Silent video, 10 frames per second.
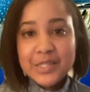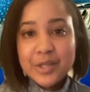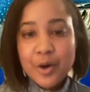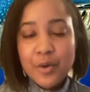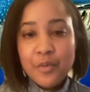
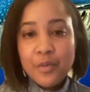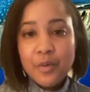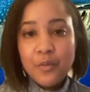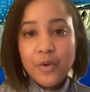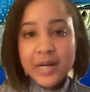So,
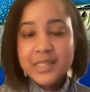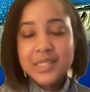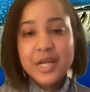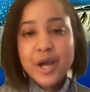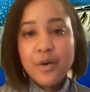wanted to
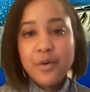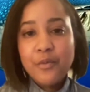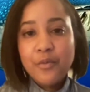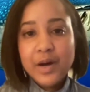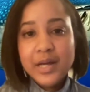know
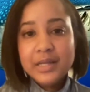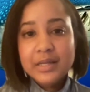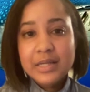what